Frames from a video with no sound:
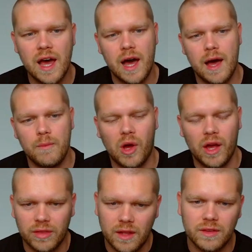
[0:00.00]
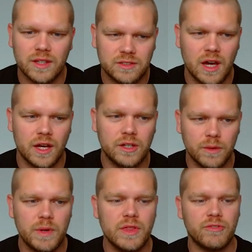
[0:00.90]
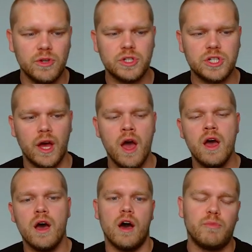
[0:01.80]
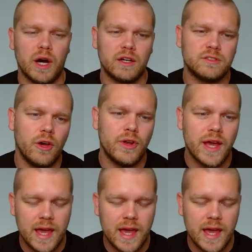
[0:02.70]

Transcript: I think this guy could be the future of Barcelona.